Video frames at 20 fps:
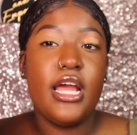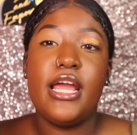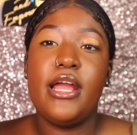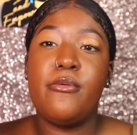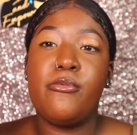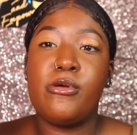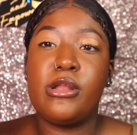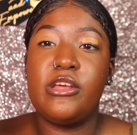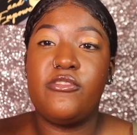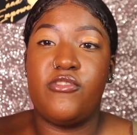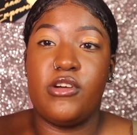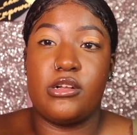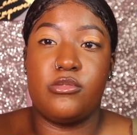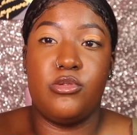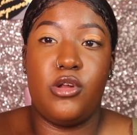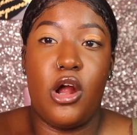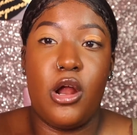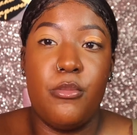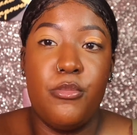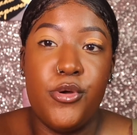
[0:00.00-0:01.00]
it really fucks with
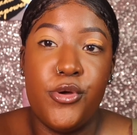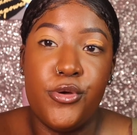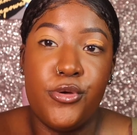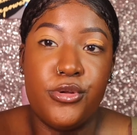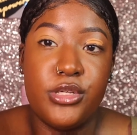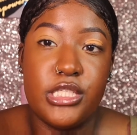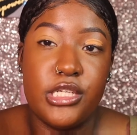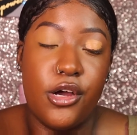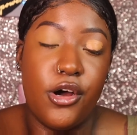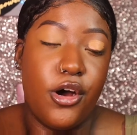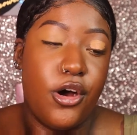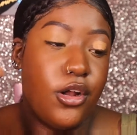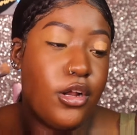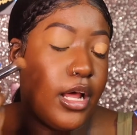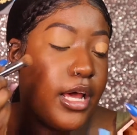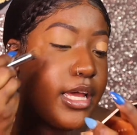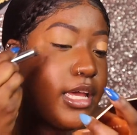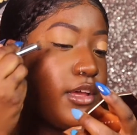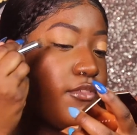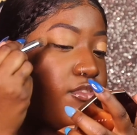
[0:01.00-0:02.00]
our moods, y'all.
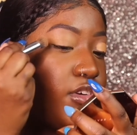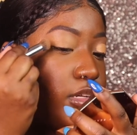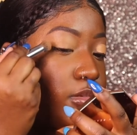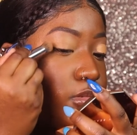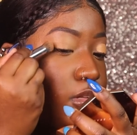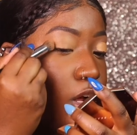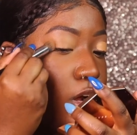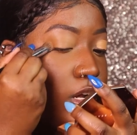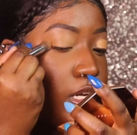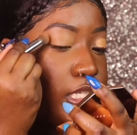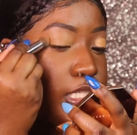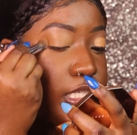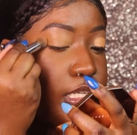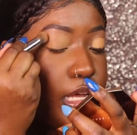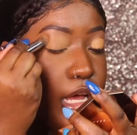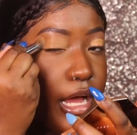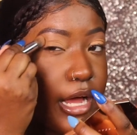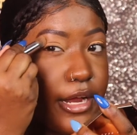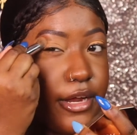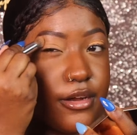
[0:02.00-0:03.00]
Like, it fucks with our
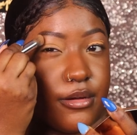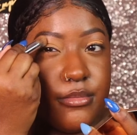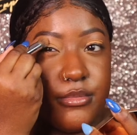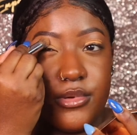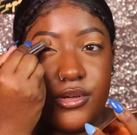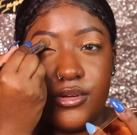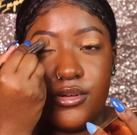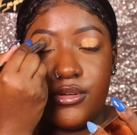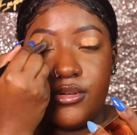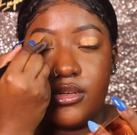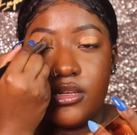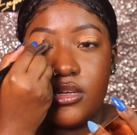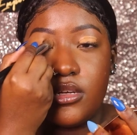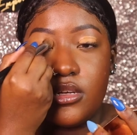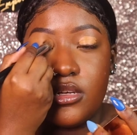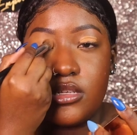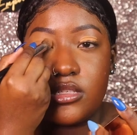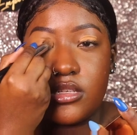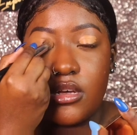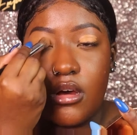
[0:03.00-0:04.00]
entire mood.
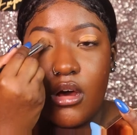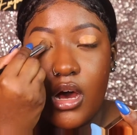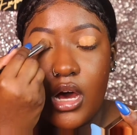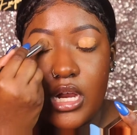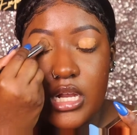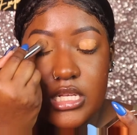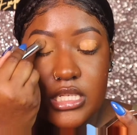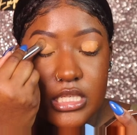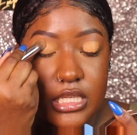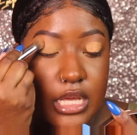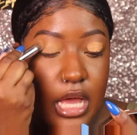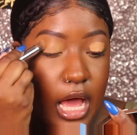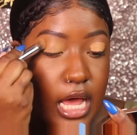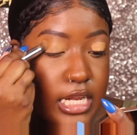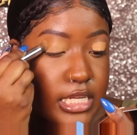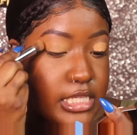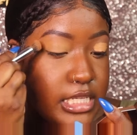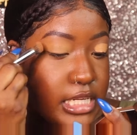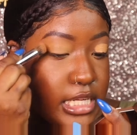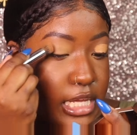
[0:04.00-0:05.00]
So honestly, I
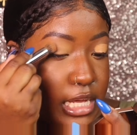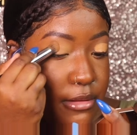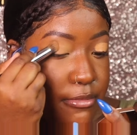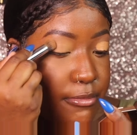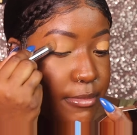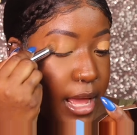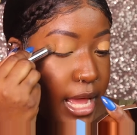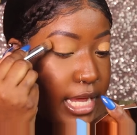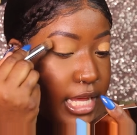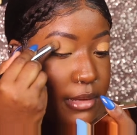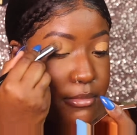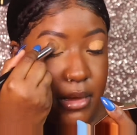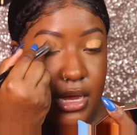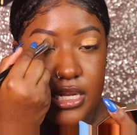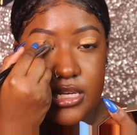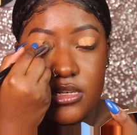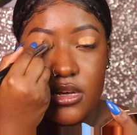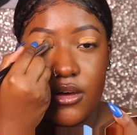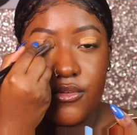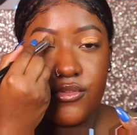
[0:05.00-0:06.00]
just need to get back in my
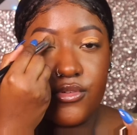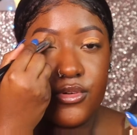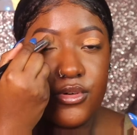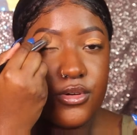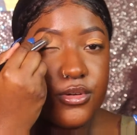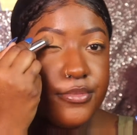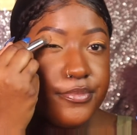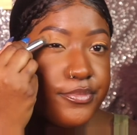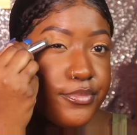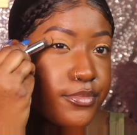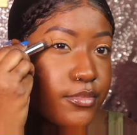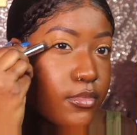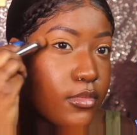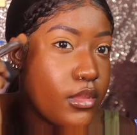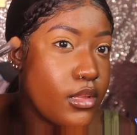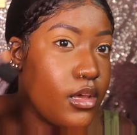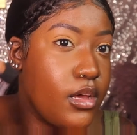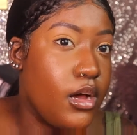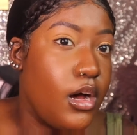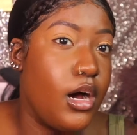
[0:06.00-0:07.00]
duffel
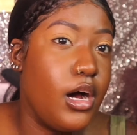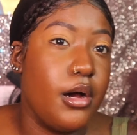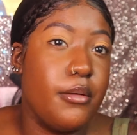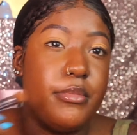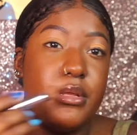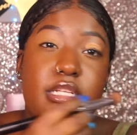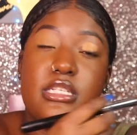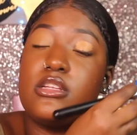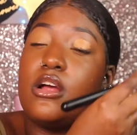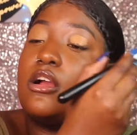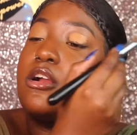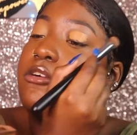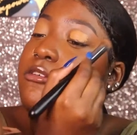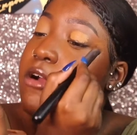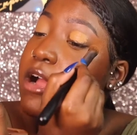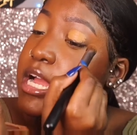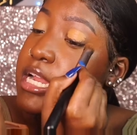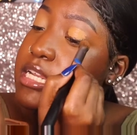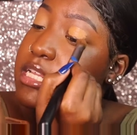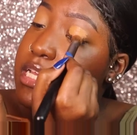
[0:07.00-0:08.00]
and start
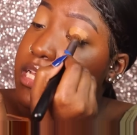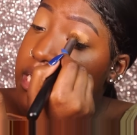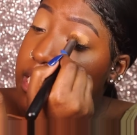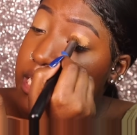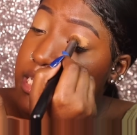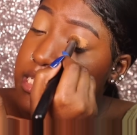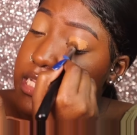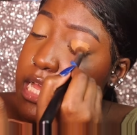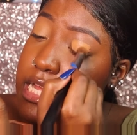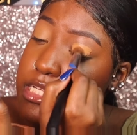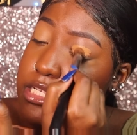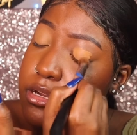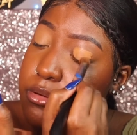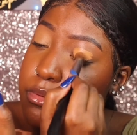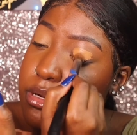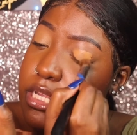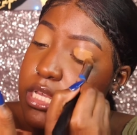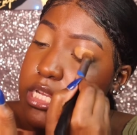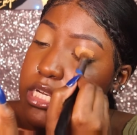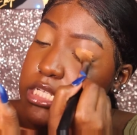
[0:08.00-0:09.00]
grinding. Like I don't
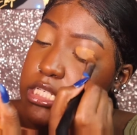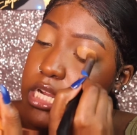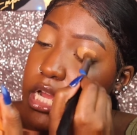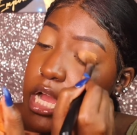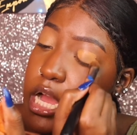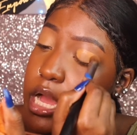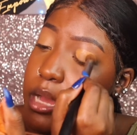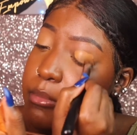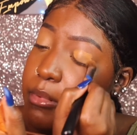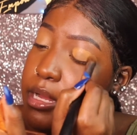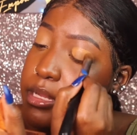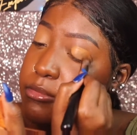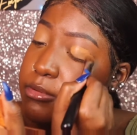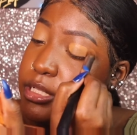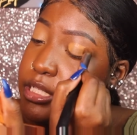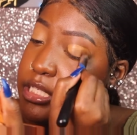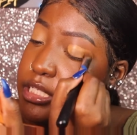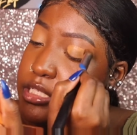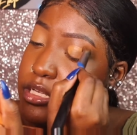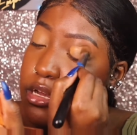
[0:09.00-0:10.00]
want to get a job. I
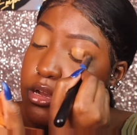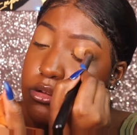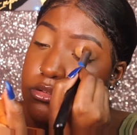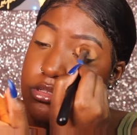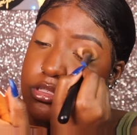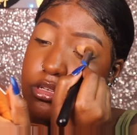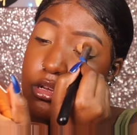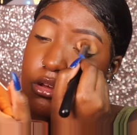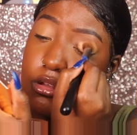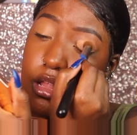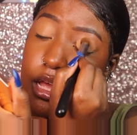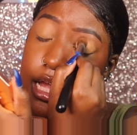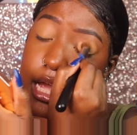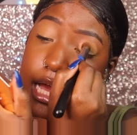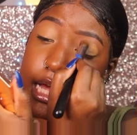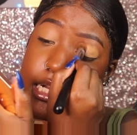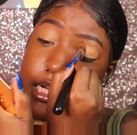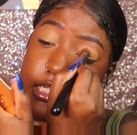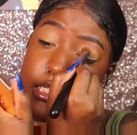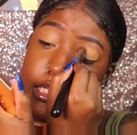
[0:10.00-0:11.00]
really don't. So like,
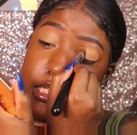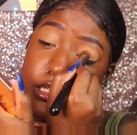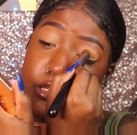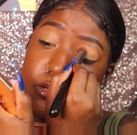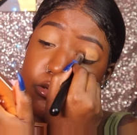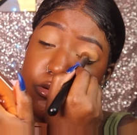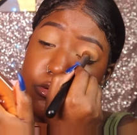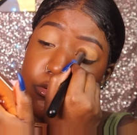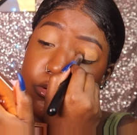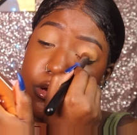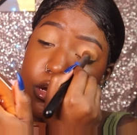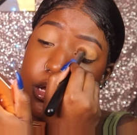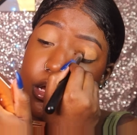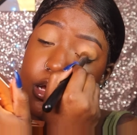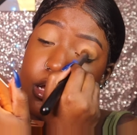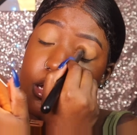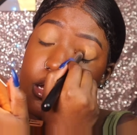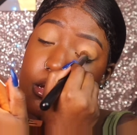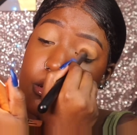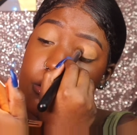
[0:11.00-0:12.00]
I just need to
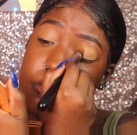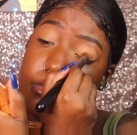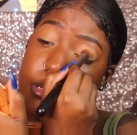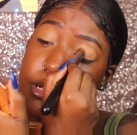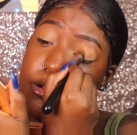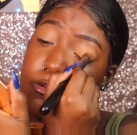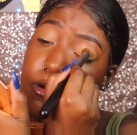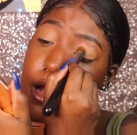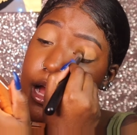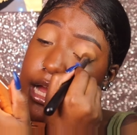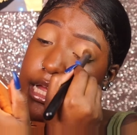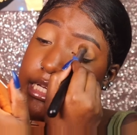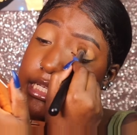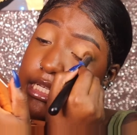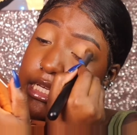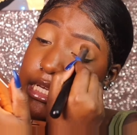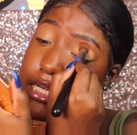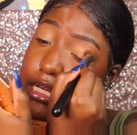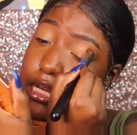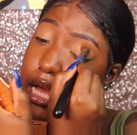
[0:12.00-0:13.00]
be
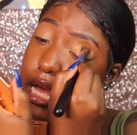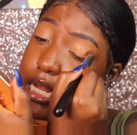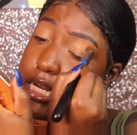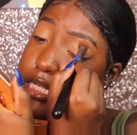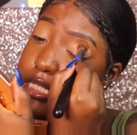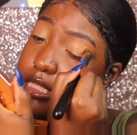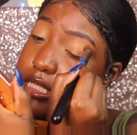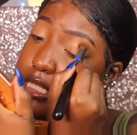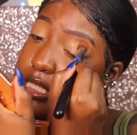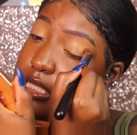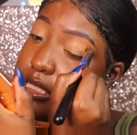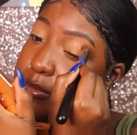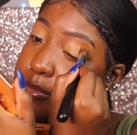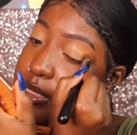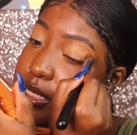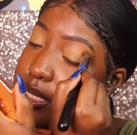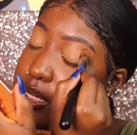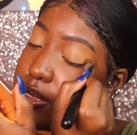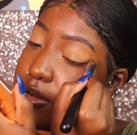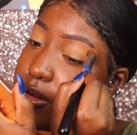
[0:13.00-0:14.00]
grinding. I just need to
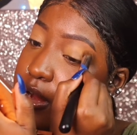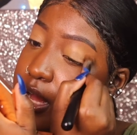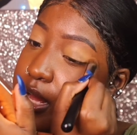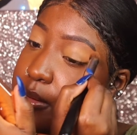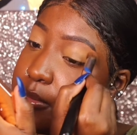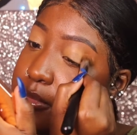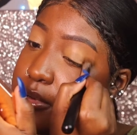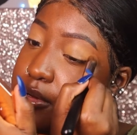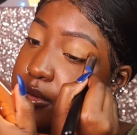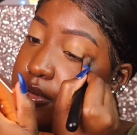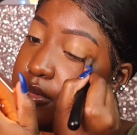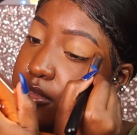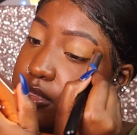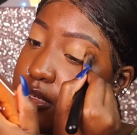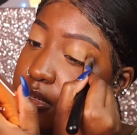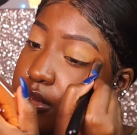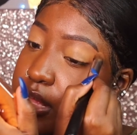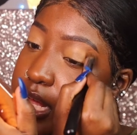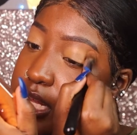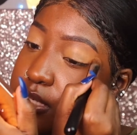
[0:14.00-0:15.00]
be in grind mode.
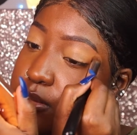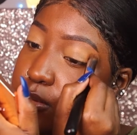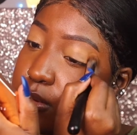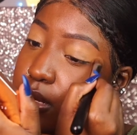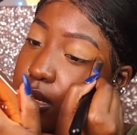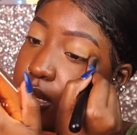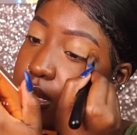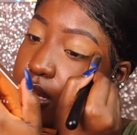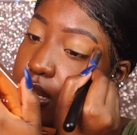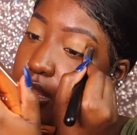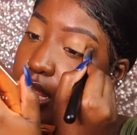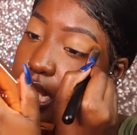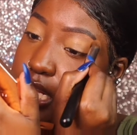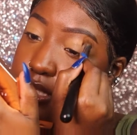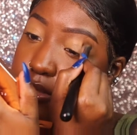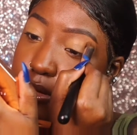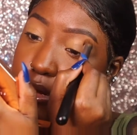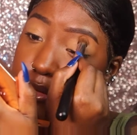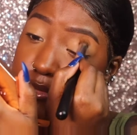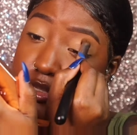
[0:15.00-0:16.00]
So that's where
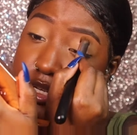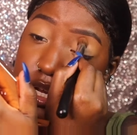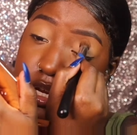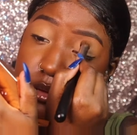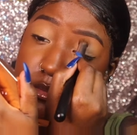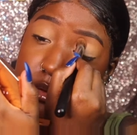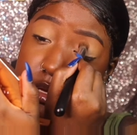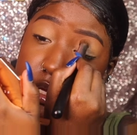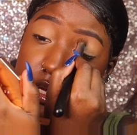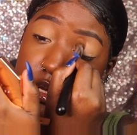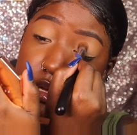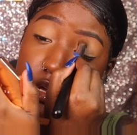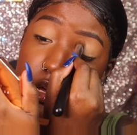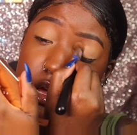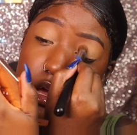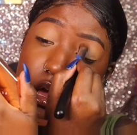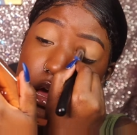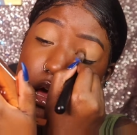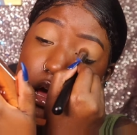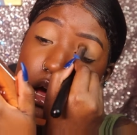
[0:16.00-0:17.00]
I'm trying to be.
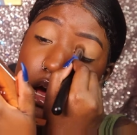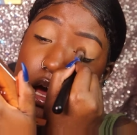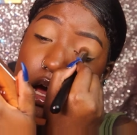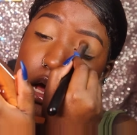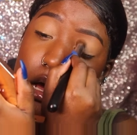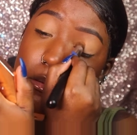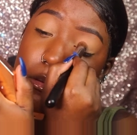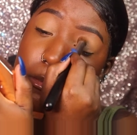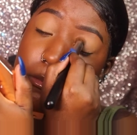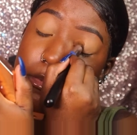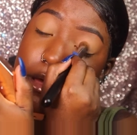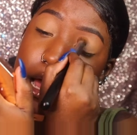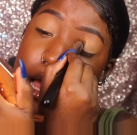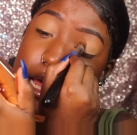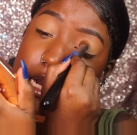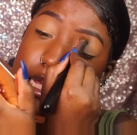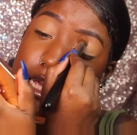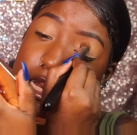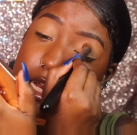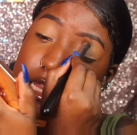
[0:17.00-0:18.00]
I'm
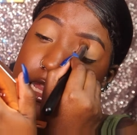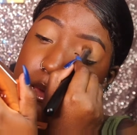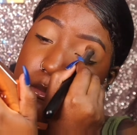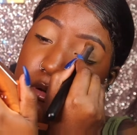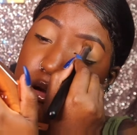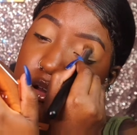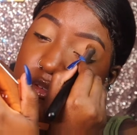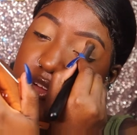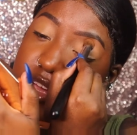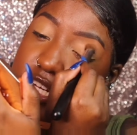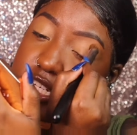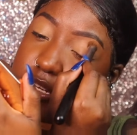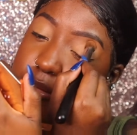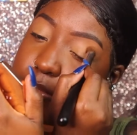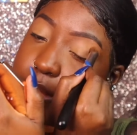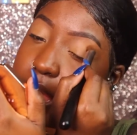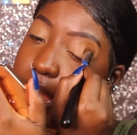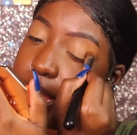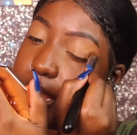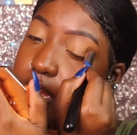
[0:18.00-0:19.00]
kind of getting that motivation
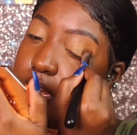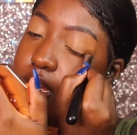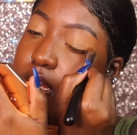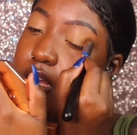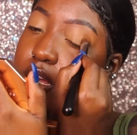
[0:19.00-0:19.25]
back.